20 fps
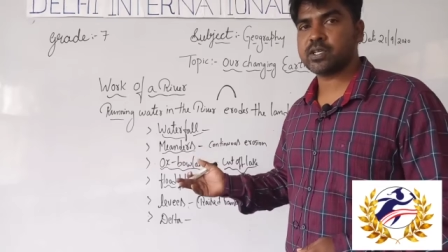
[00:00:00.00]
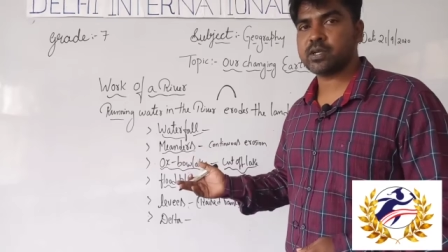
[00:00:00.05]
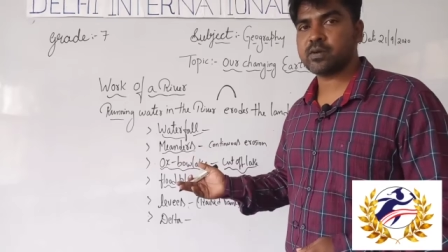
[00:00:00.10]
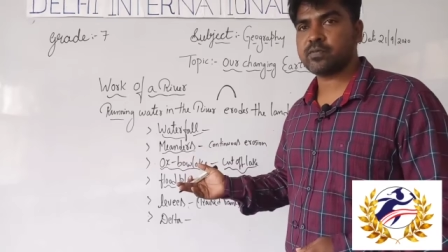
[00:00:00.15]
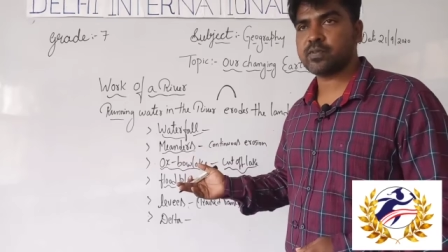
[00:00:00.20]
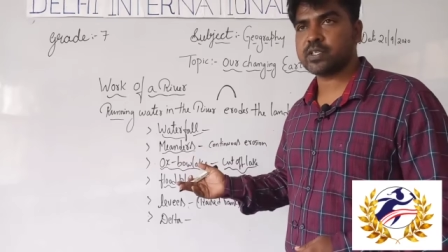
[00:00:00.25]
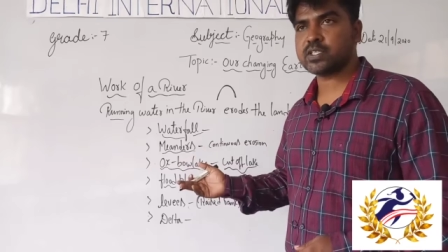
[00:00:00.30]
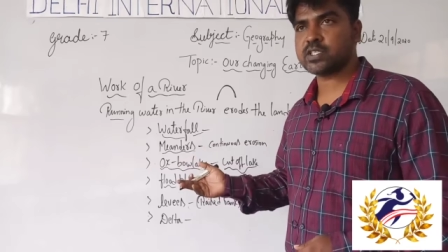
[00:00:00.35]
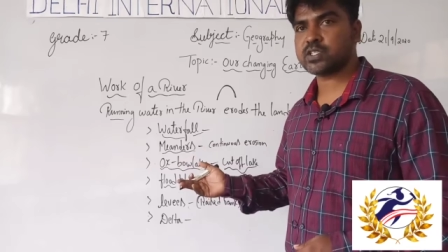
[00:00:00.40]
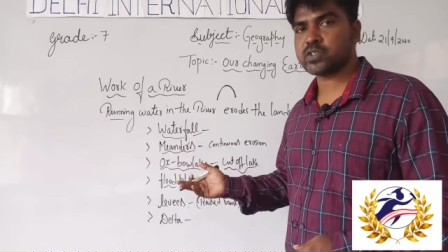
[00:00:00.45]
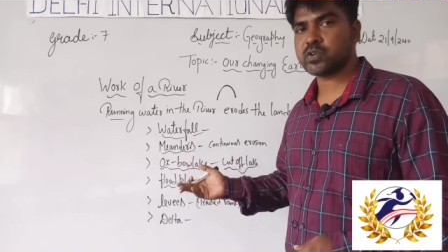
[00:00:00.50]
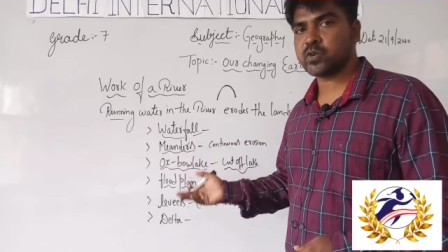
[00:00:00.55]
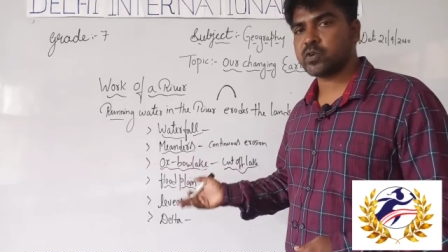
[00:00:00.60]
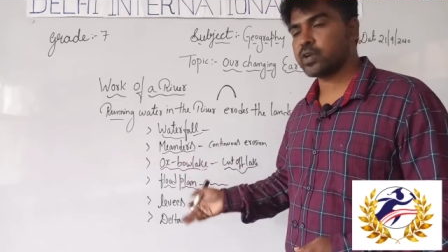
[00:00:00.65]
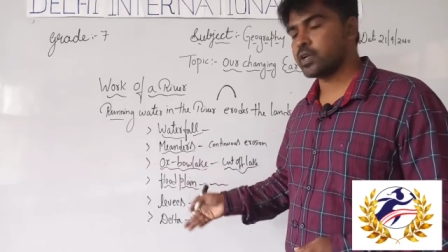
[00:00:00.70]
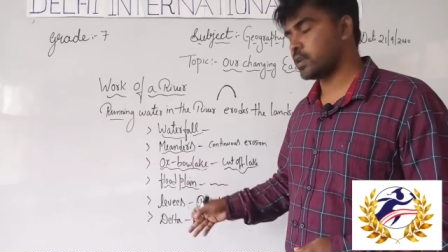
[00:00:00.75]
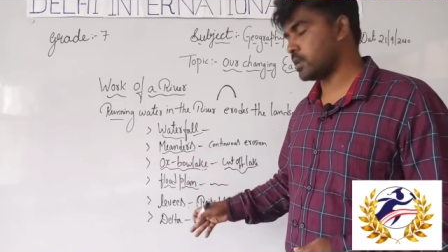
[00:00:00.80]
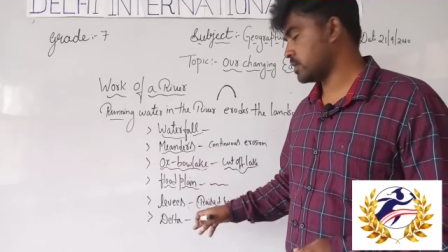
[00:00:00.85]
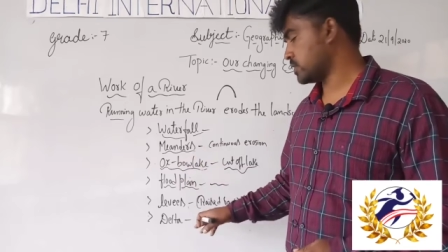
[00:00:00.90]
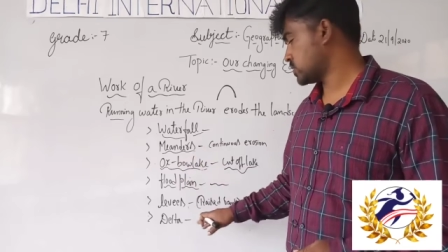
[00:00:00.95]
of the
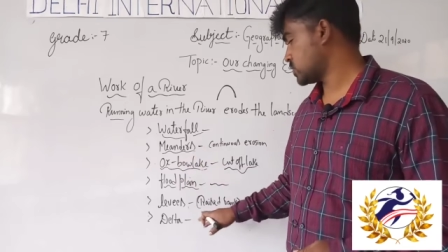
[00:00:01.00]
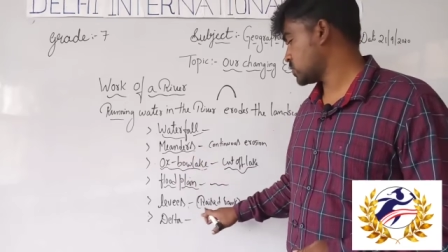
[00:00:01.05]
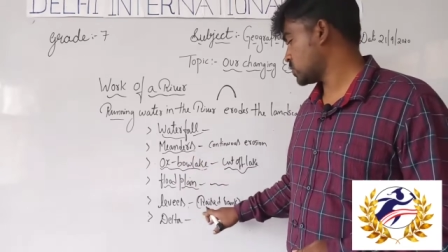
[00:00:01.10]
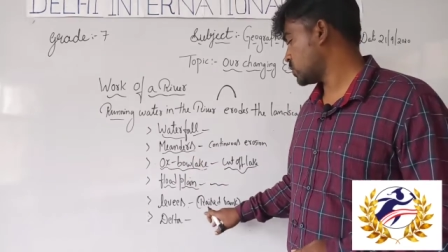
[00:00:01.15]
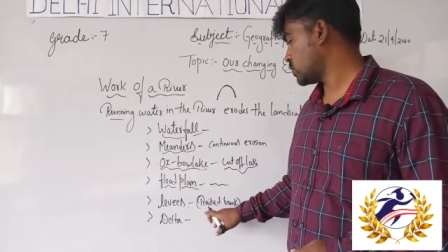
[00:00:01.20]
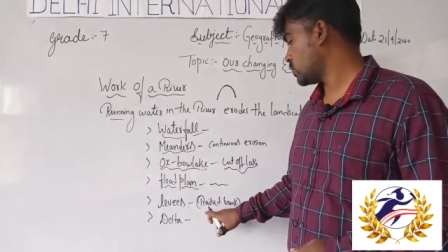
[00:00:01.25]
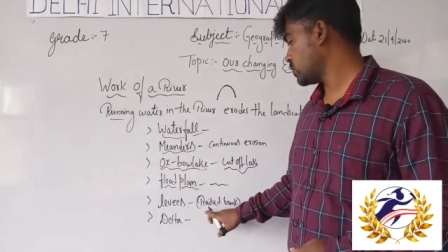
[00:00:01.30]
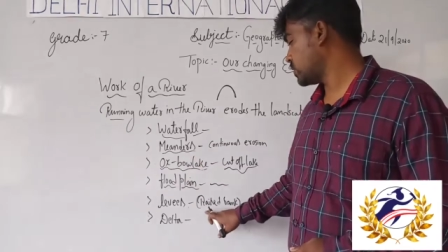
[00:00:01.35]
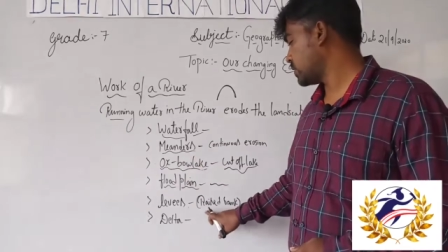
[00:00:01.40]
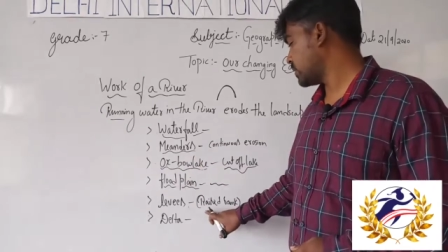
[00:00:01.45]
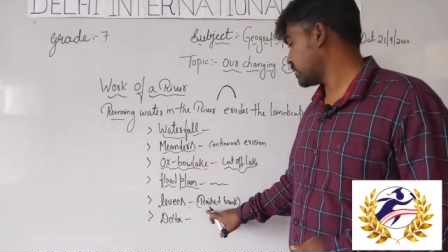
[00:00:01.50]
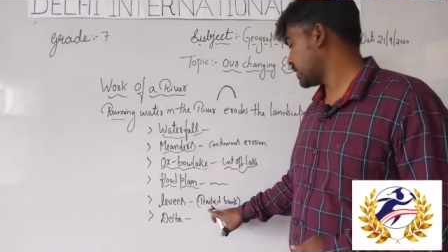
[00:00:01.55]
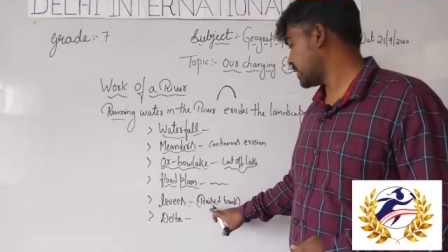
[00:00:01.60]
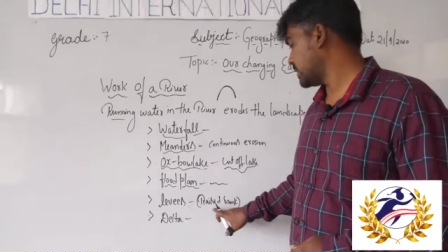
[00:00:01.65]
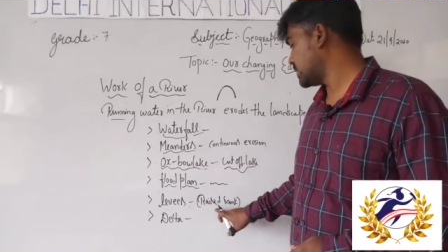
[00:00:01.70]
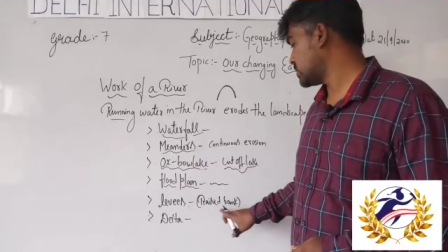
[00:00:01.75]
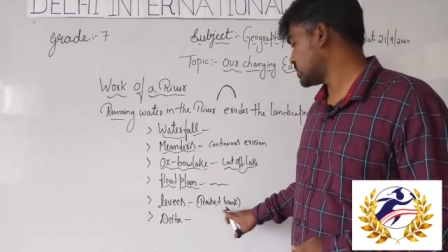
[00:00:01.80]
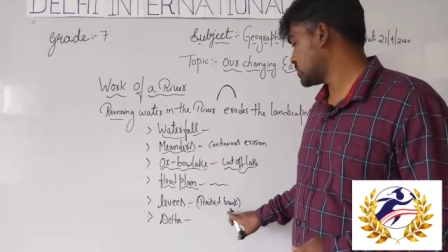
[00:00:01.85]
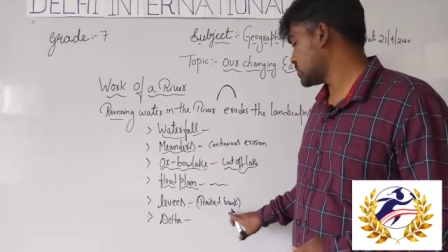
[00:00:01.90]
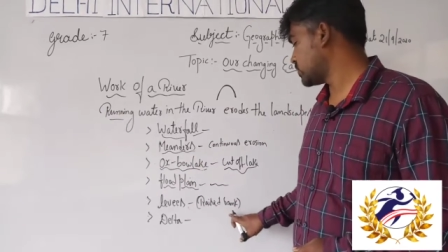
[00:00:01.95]
soil. So the
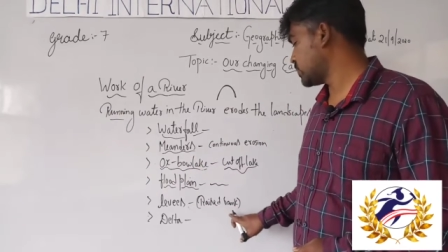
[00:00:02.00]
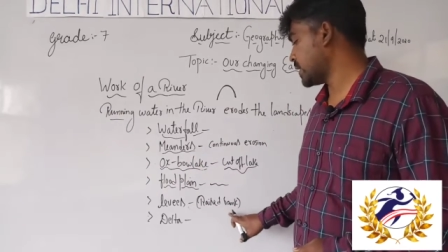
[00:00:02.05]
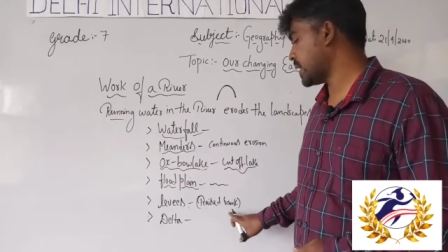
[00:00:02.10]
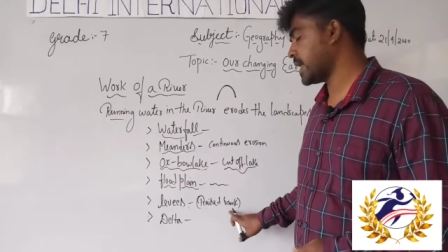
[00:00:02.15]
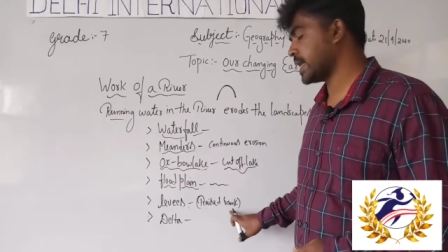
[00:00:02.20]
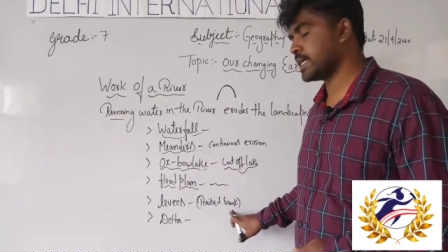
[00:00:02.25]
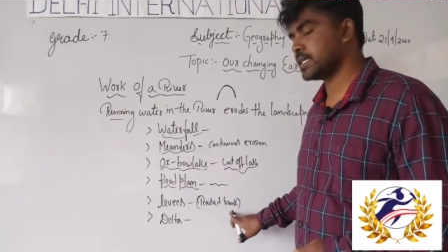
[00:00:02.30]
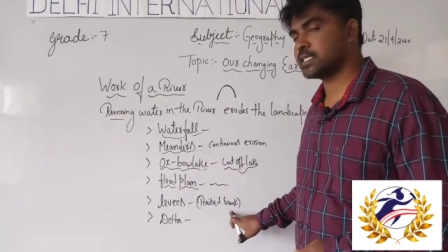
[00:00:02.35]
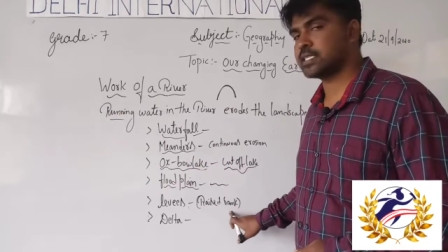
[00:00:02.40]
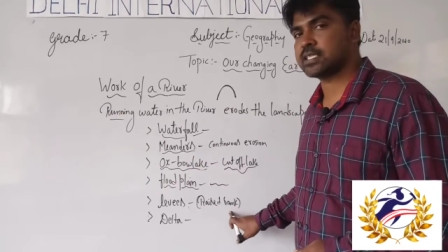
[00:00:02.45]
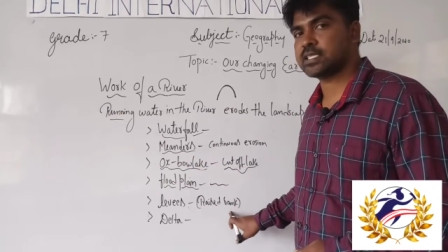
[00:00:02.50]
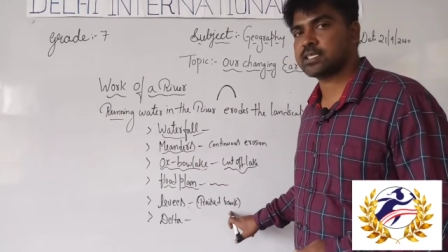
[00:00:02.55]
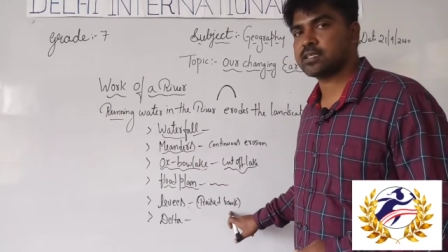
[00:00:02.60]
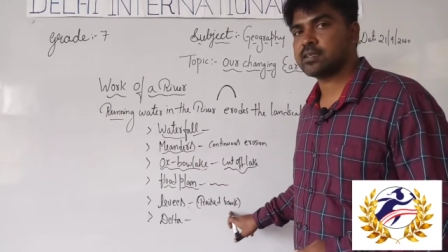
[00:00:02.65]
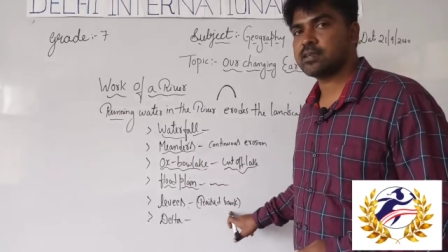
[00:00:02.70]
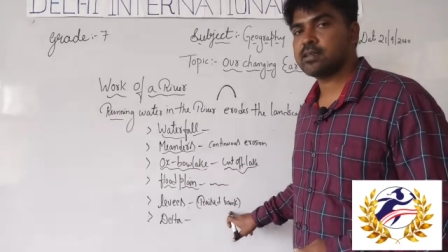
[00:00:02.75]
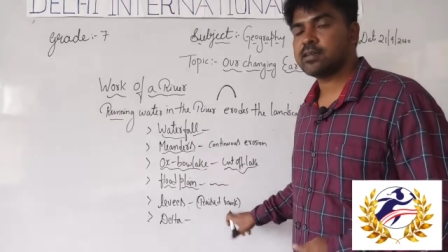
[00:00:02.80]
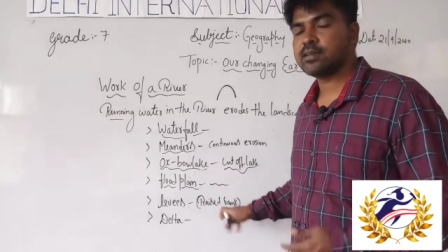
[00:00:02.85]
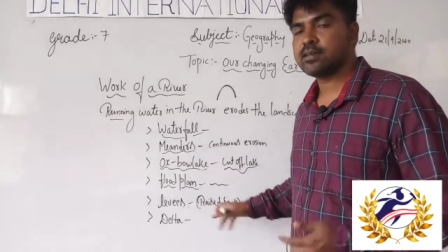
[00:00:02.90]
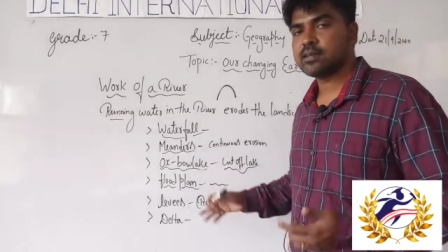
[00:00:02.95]
raised banks,
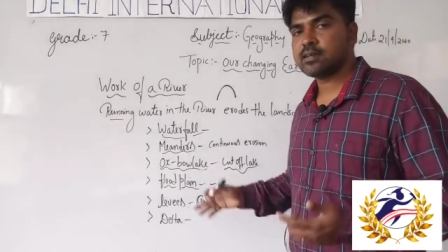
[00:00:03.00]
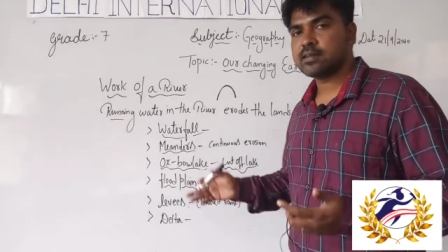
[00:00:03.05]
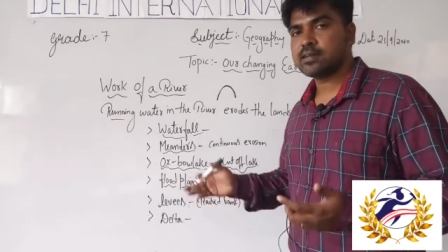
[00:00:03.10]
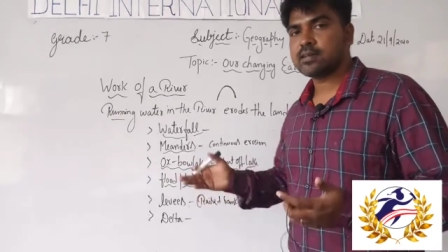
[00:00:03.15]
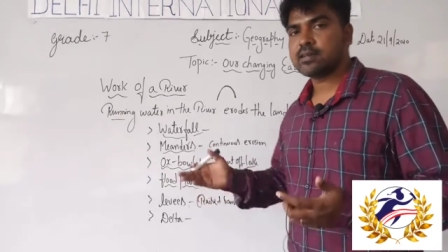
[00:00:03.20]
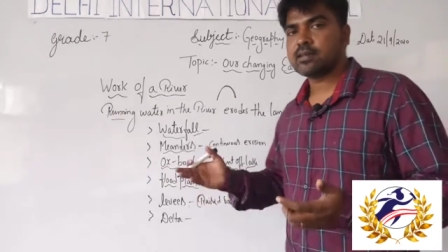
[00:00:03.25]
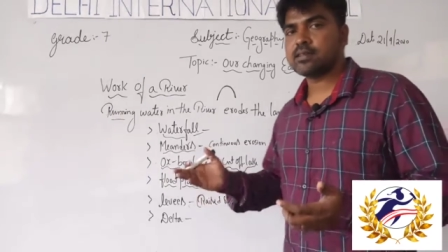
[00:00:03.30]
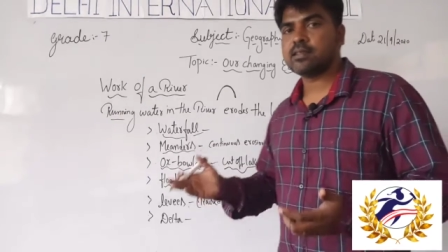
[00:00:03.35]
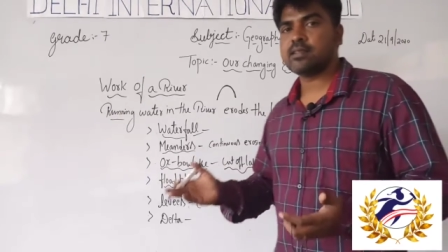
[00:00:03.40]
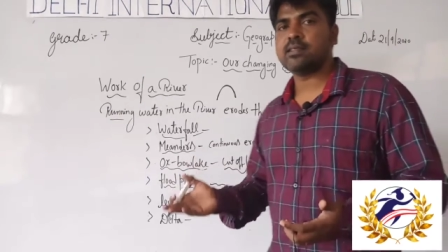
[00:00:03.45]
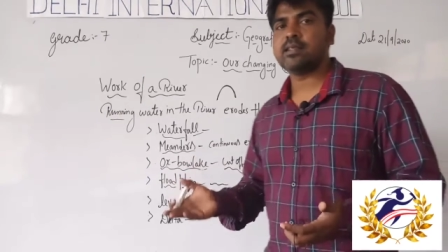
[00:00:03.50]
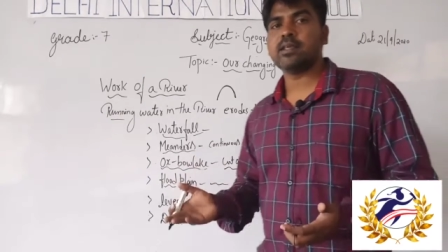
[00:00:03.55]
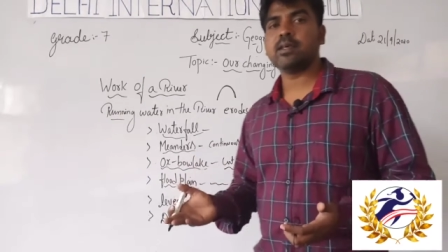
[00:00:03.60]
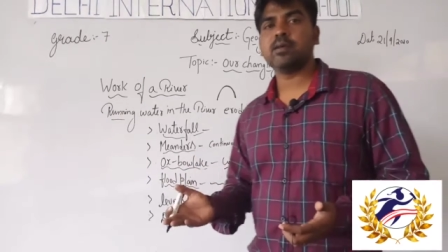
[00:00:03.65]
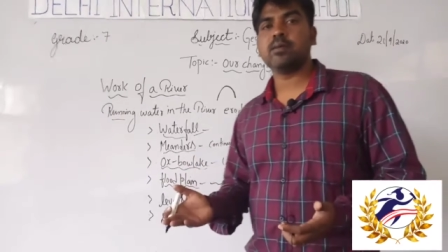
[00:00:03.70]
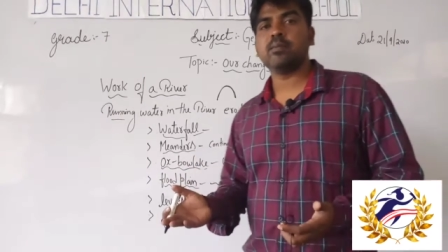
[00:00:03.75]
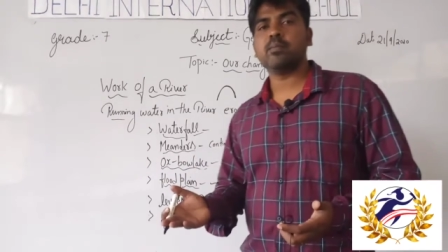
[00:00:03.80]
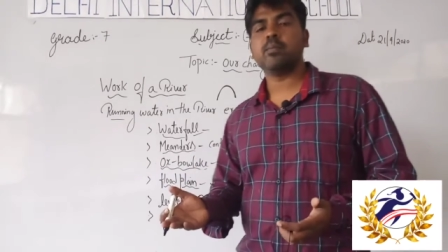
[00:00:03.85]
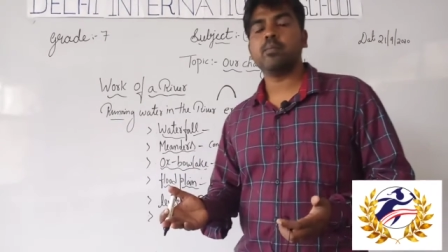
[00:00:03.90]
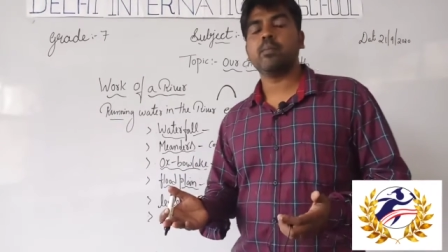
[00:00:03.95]
the